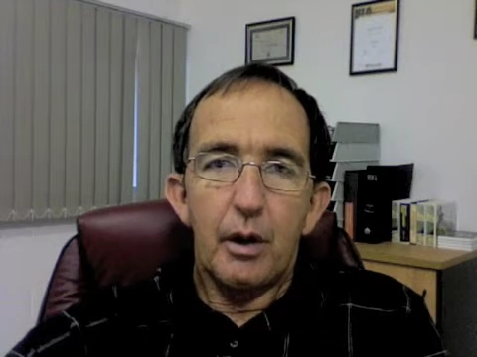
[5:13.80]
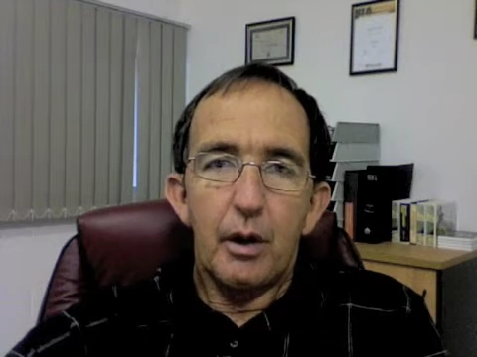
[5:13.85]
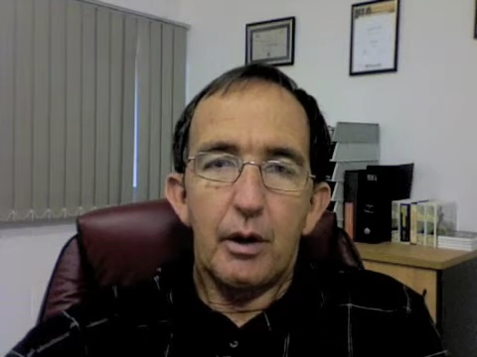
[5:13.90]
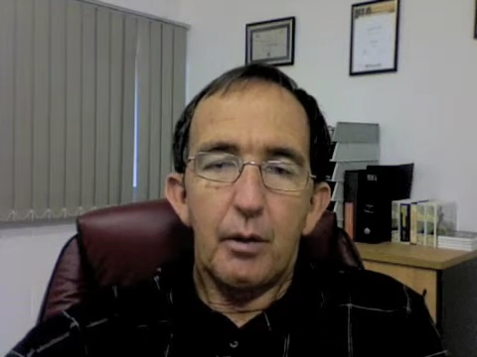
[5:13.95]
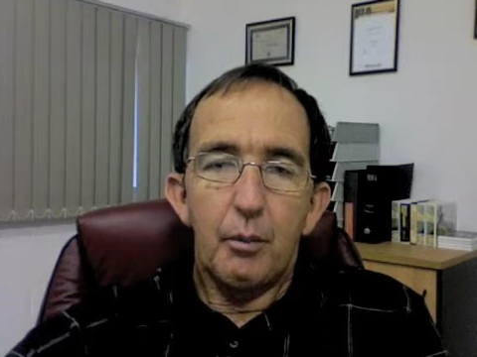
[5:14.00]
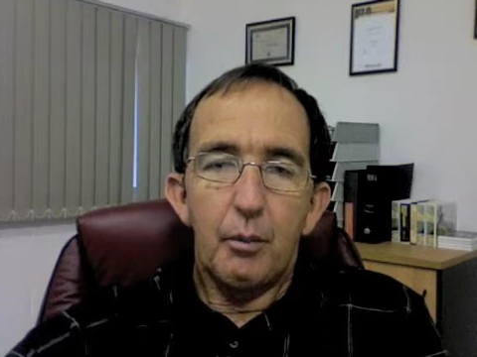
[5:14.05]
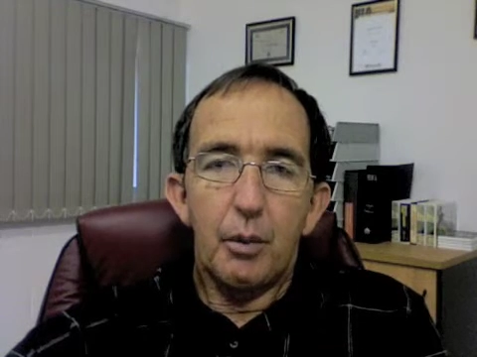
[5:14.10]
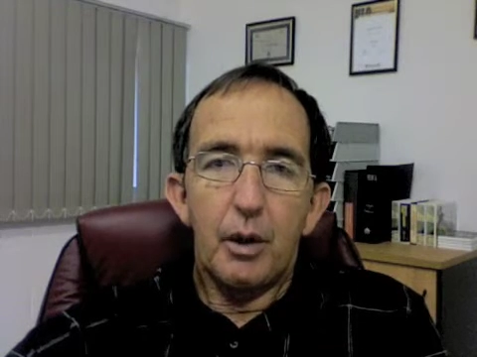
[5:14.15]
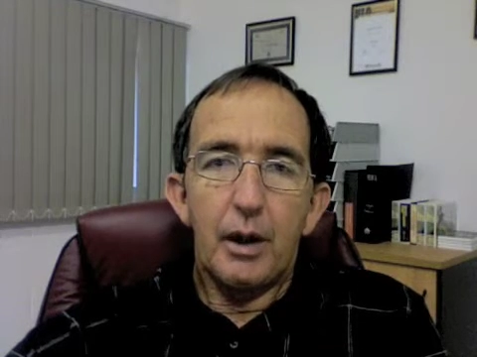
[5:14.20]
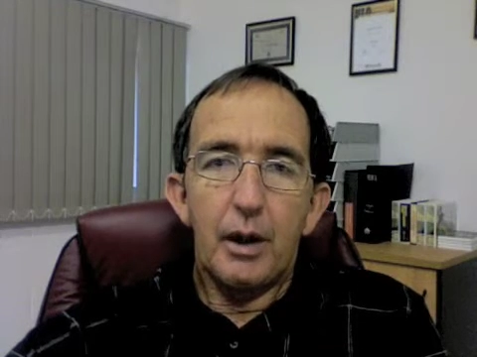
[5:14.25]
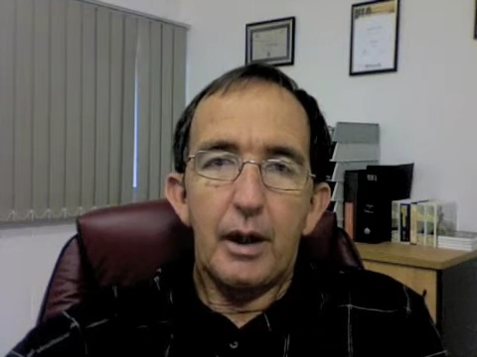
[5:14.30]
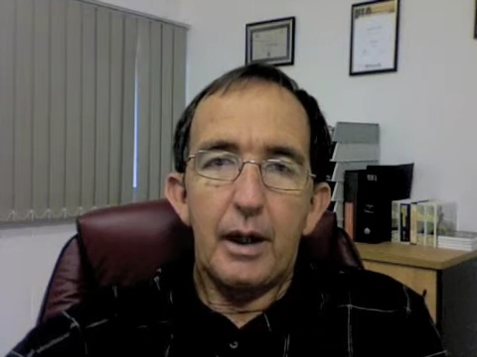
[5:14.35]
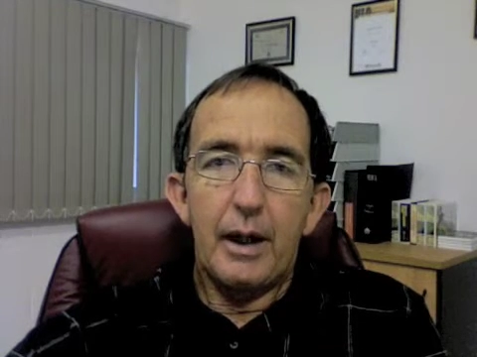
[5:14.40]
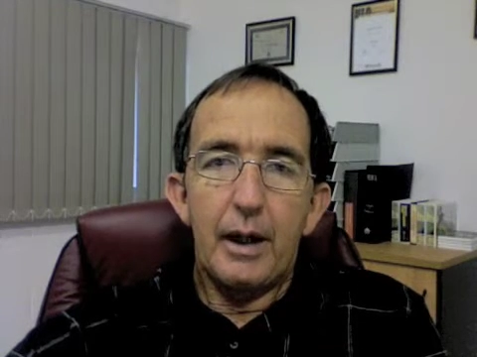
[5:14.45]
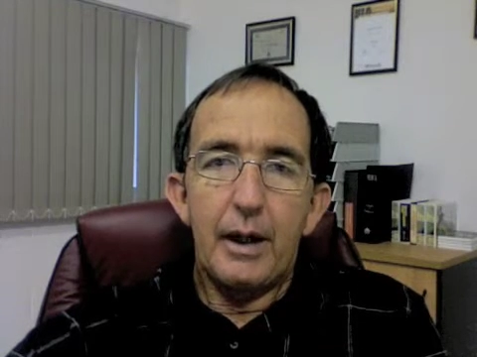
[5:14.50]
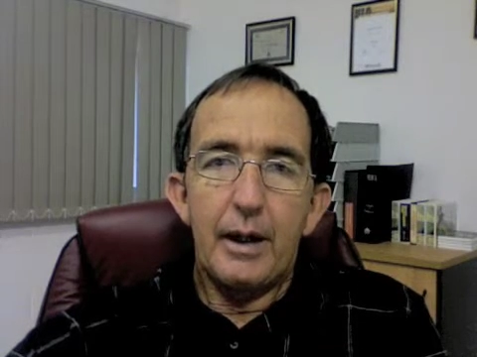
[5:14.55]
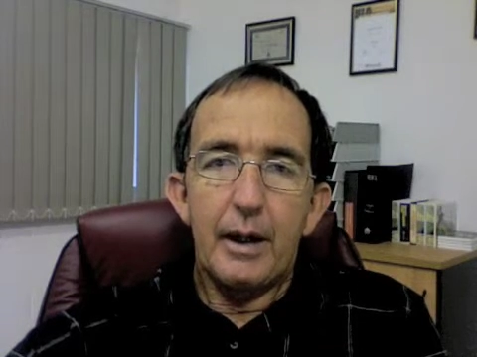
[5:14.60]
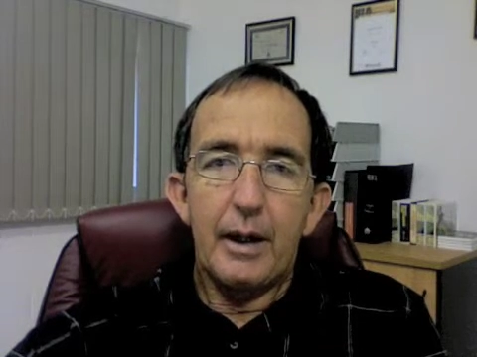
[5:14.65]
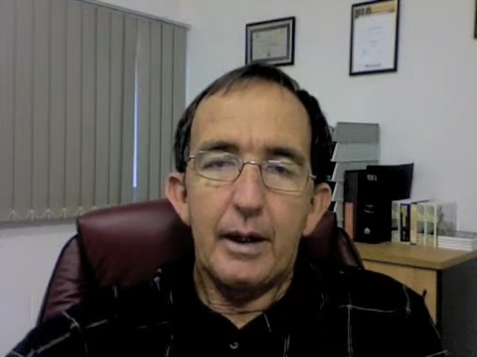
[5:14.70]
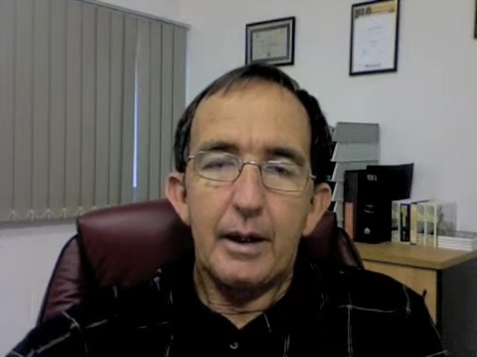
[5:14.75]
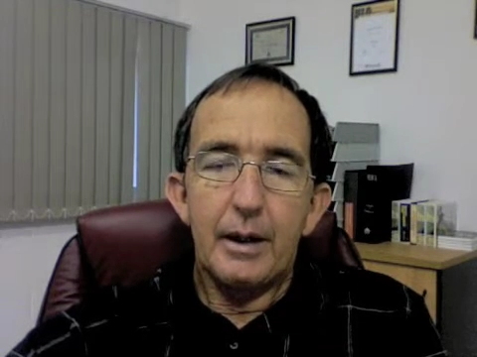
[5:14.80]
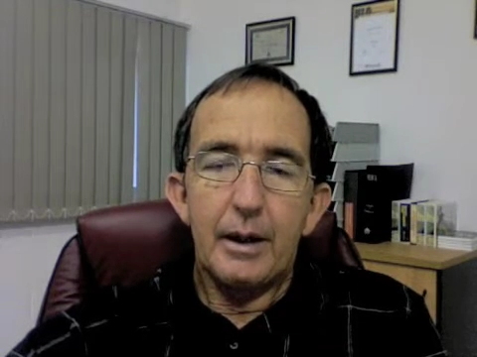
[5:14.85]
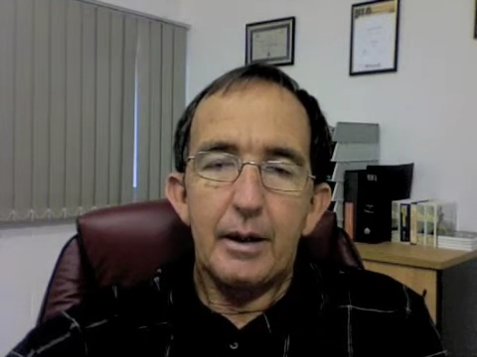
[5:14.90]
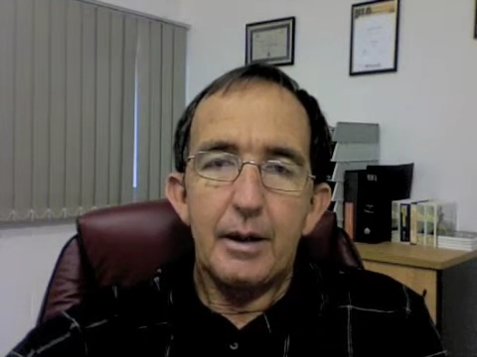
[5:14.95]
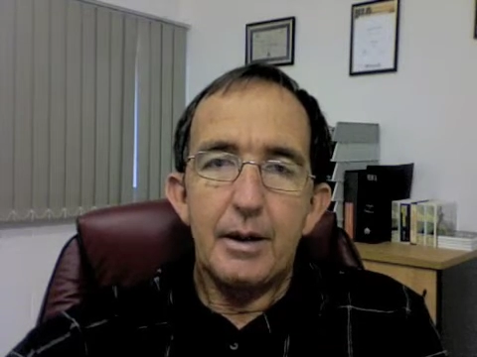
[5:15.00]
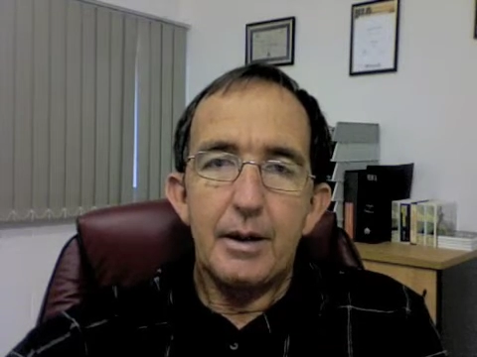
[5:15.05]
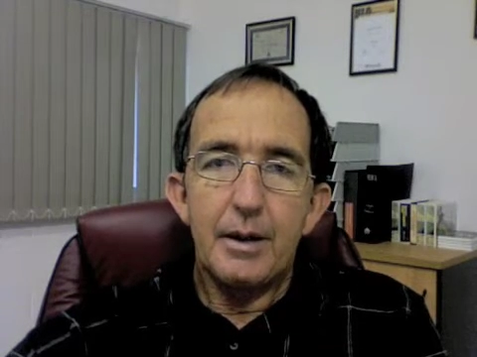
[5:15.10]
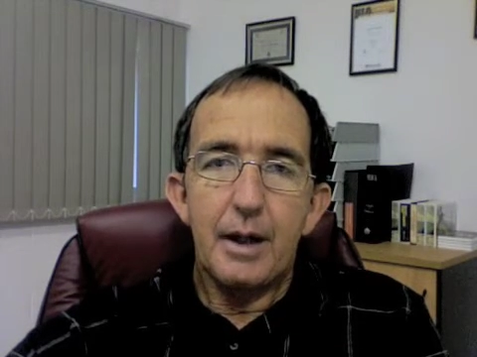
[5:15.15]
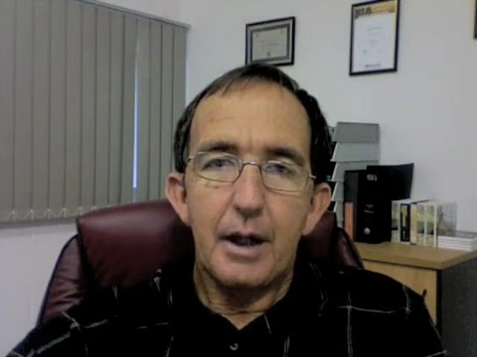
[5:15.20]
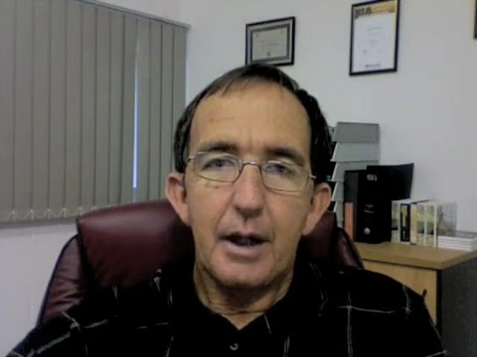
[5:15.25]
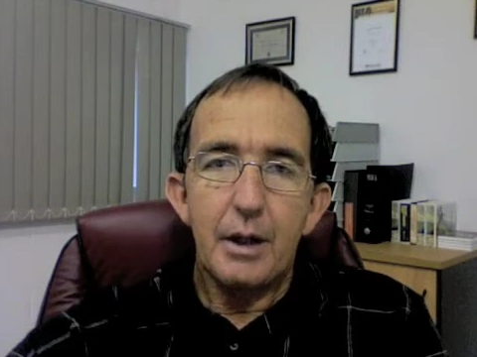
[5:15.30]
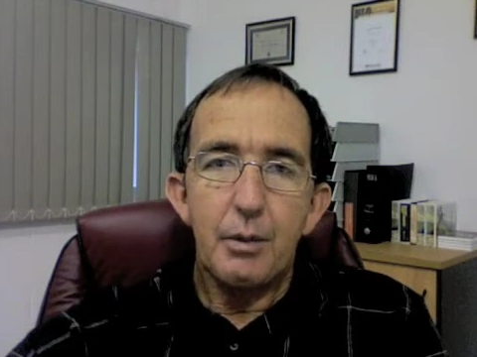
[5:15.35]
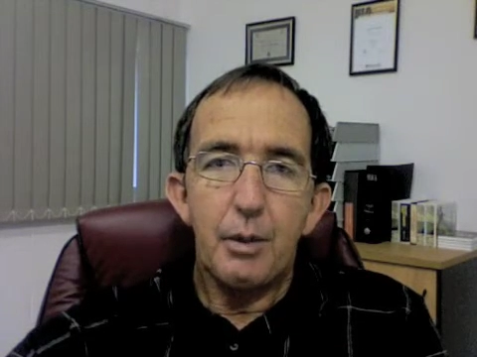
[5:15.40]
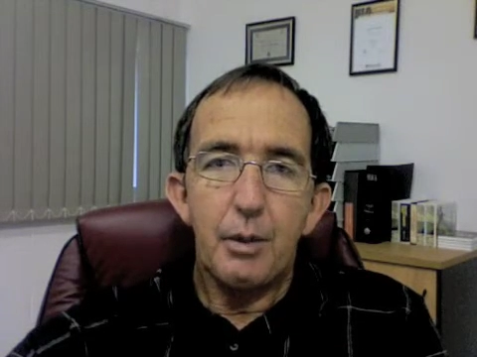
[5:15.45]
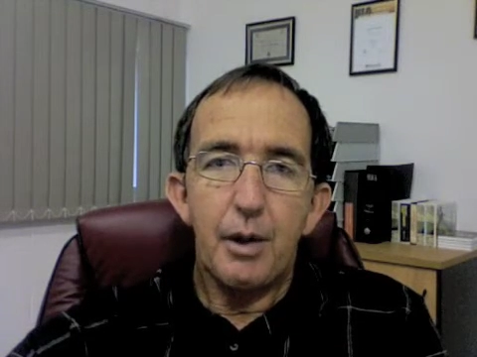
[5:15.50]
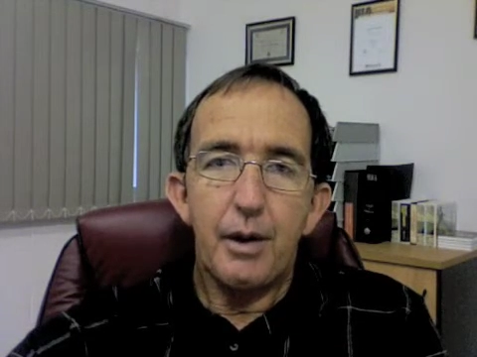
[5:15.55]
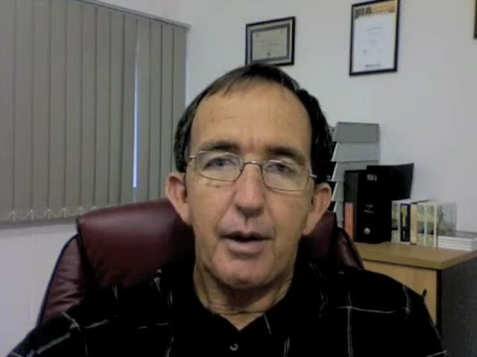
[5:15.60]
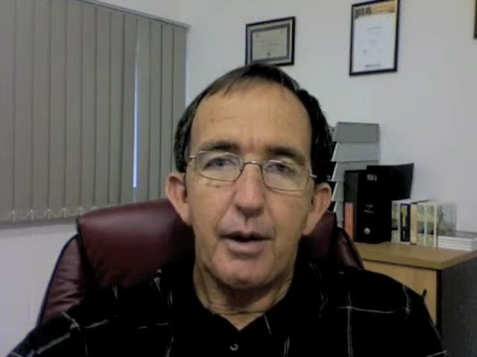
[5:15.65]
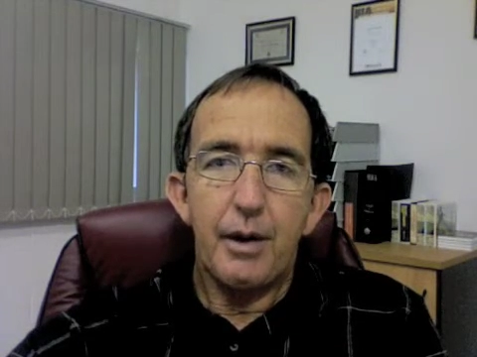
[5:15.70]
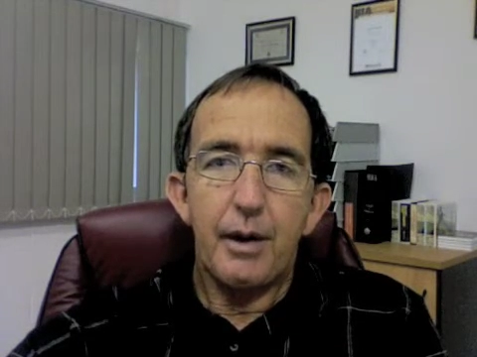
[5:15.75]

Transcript: completely in touch with